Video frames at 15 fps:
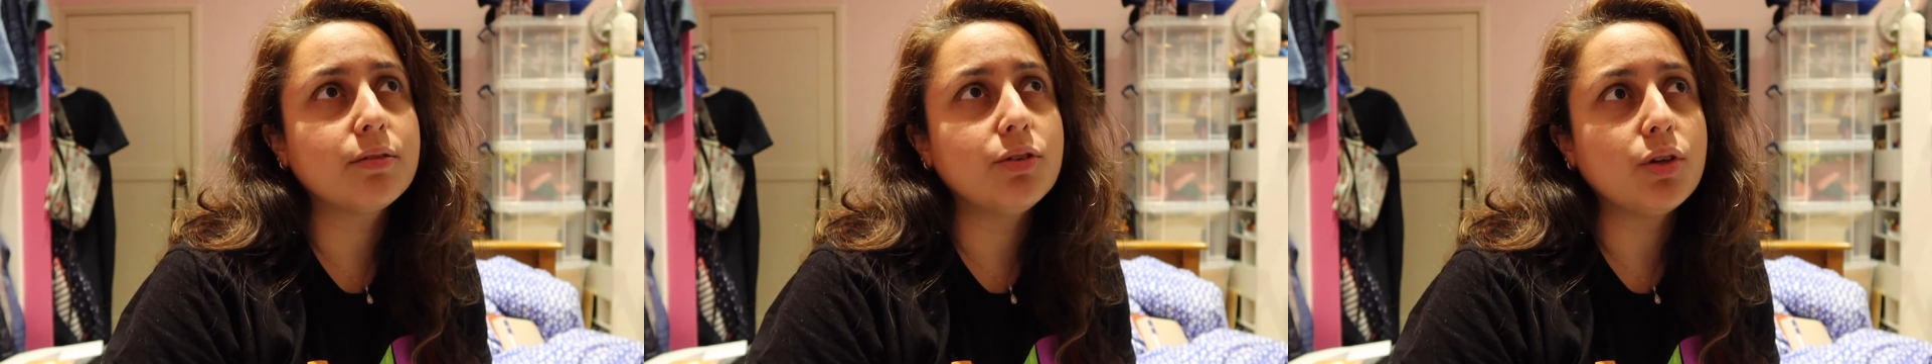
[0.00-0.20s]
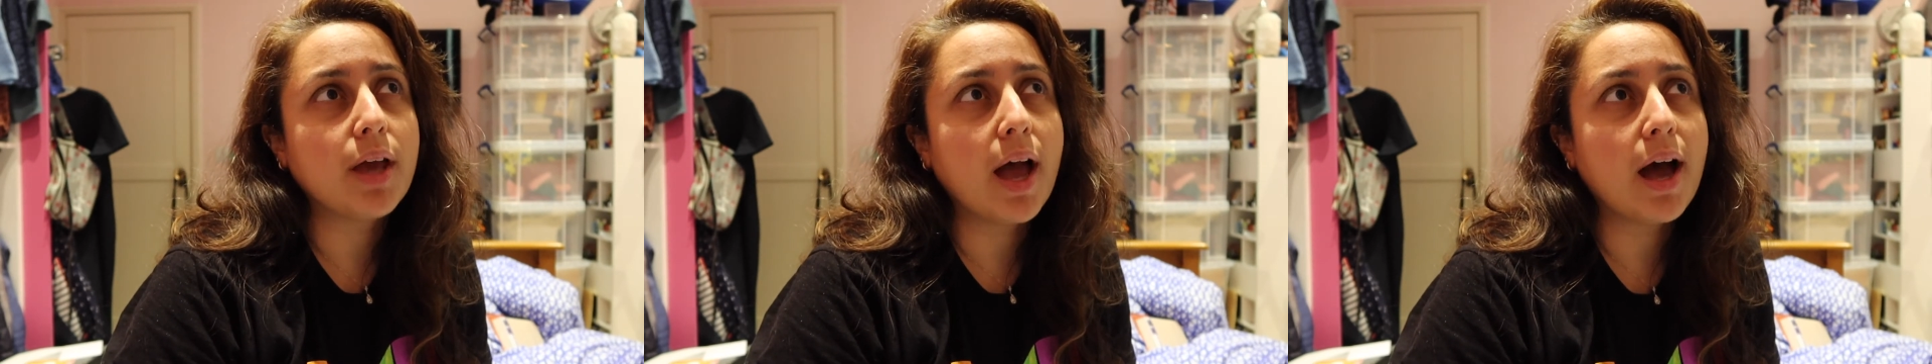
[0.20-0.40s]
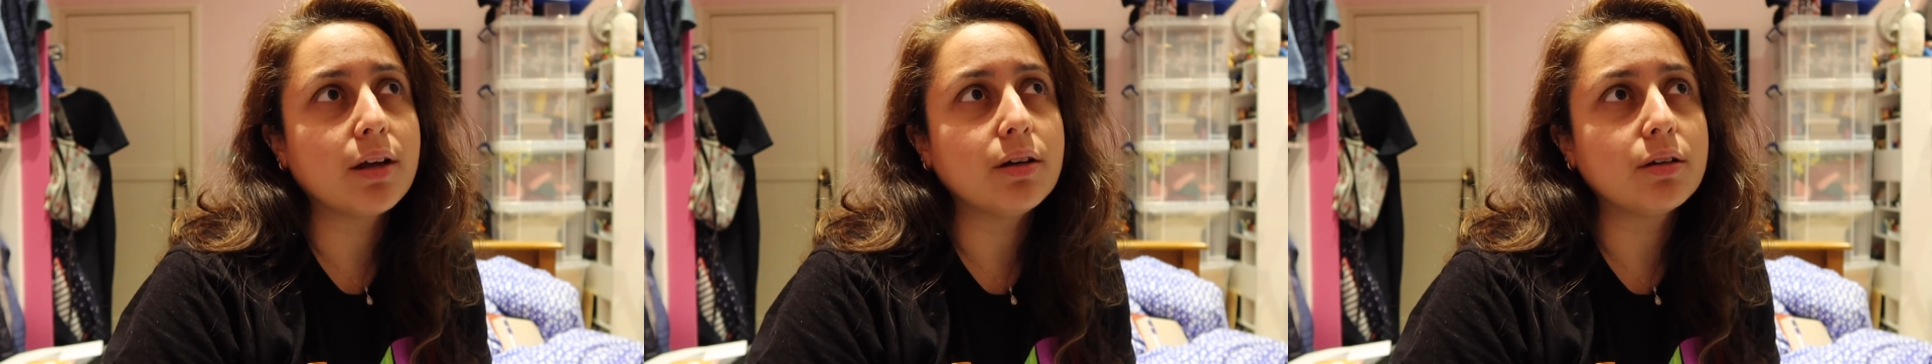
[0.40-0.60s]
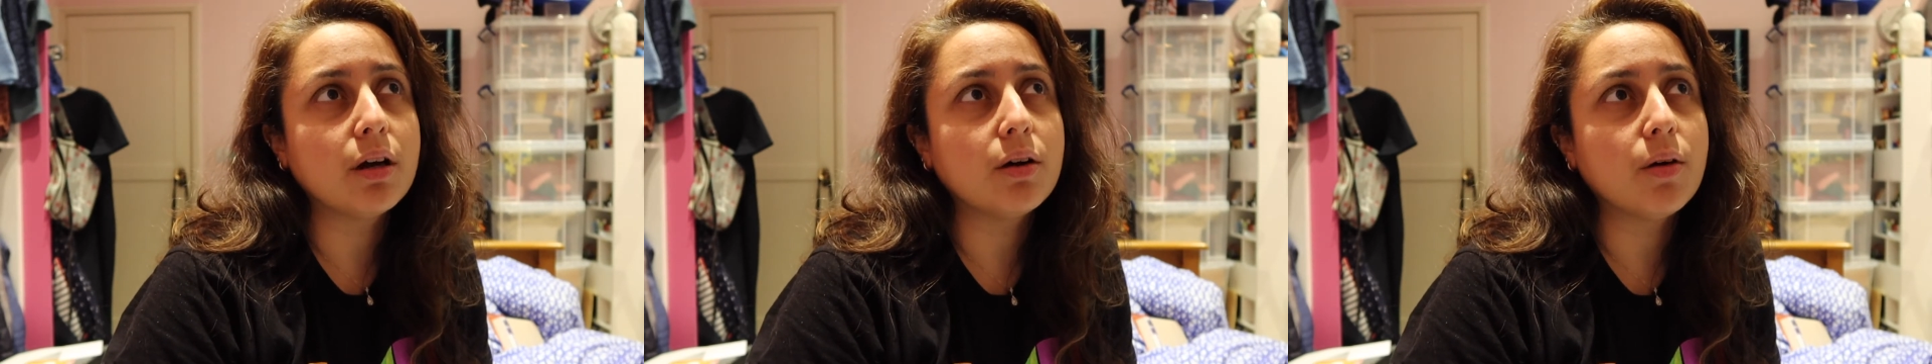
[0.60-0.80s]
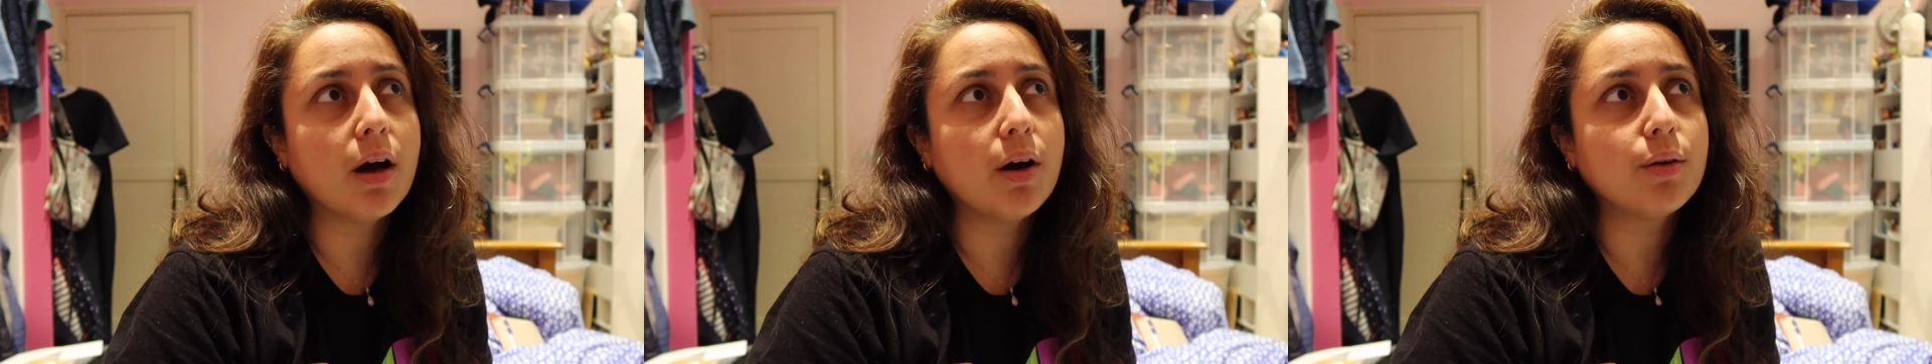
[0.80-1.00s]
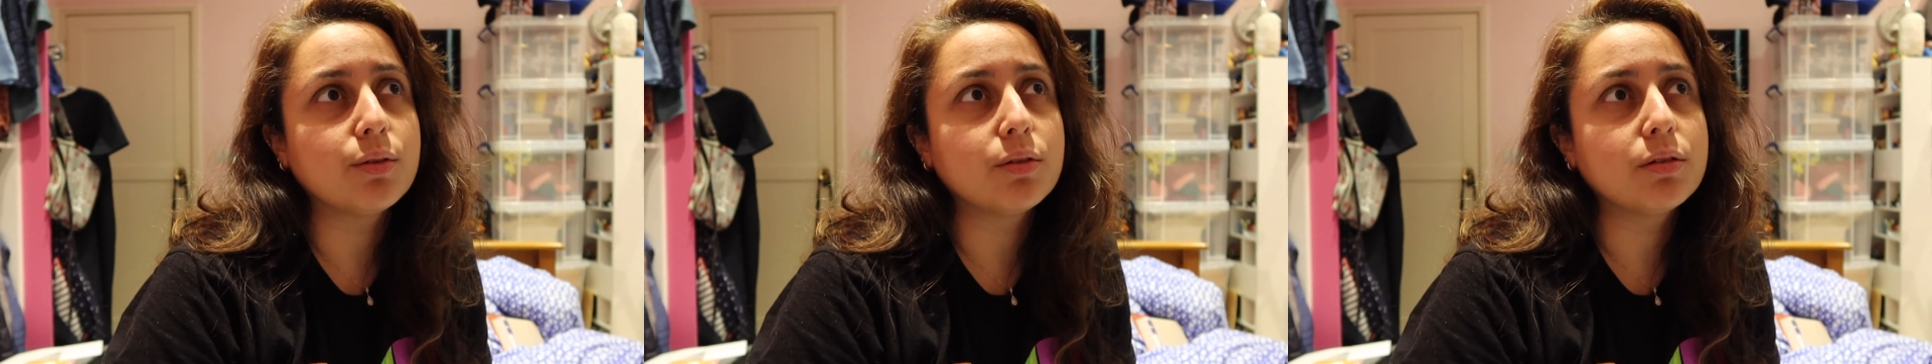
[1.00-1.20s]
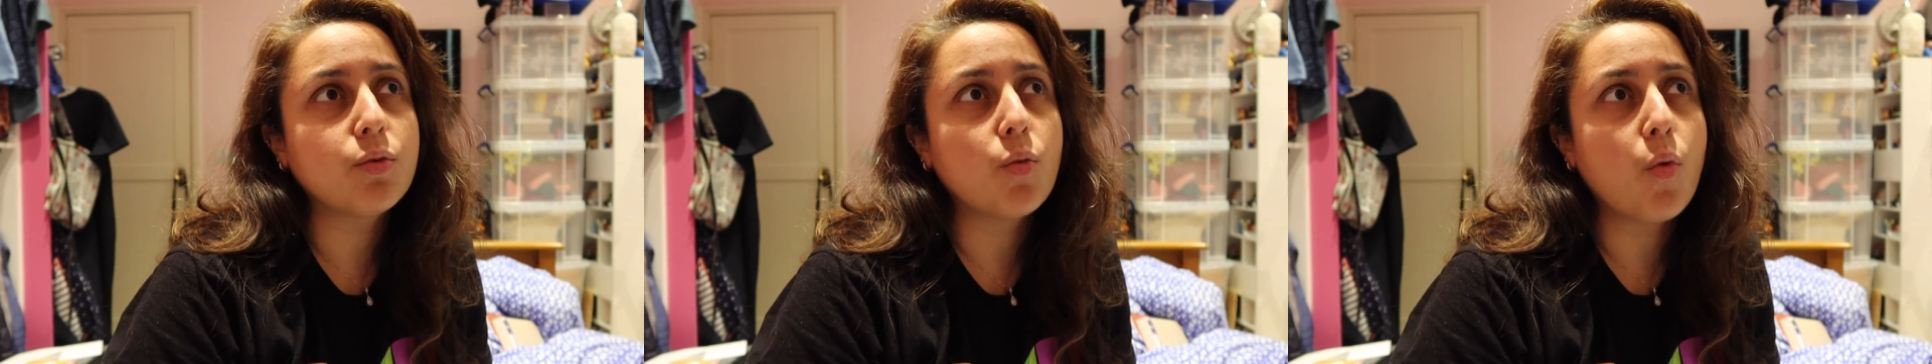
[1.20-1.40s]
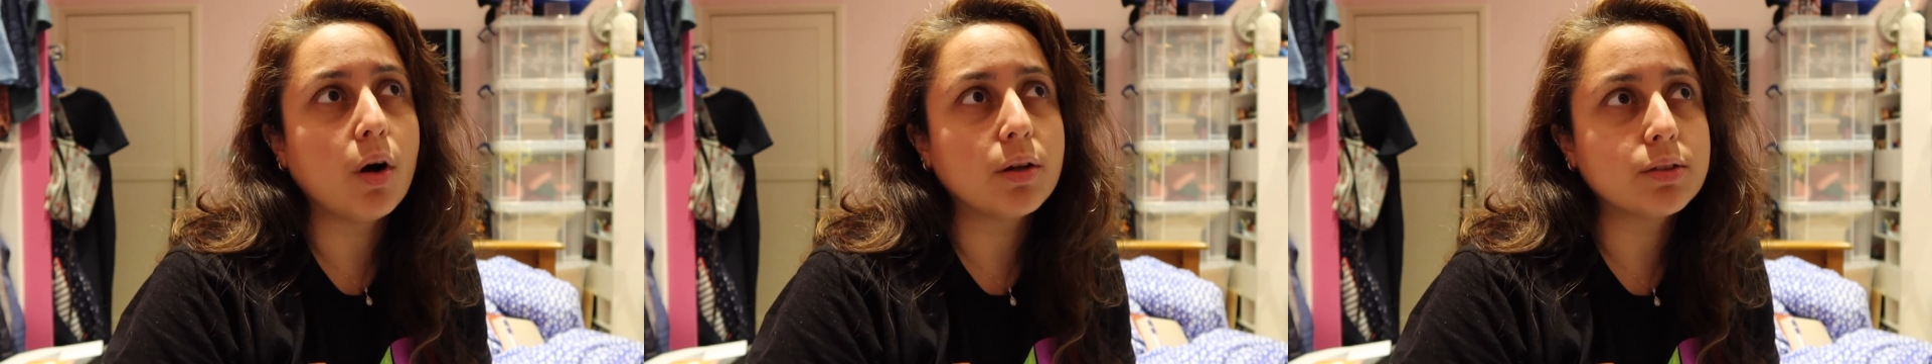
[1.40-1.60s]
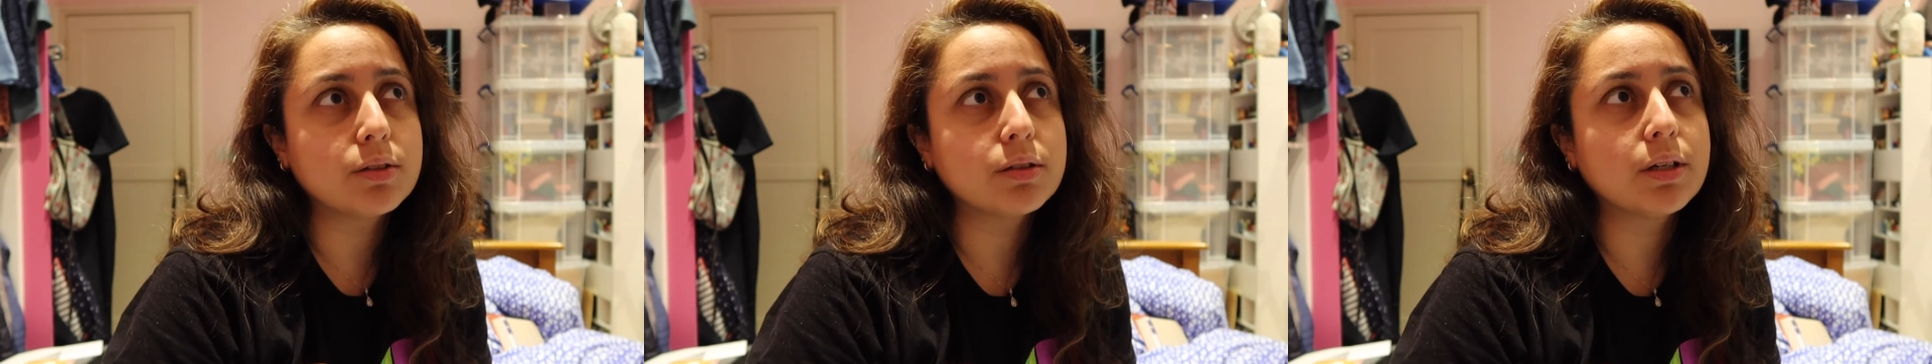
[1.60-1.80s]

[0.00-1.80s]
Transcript: you can go out once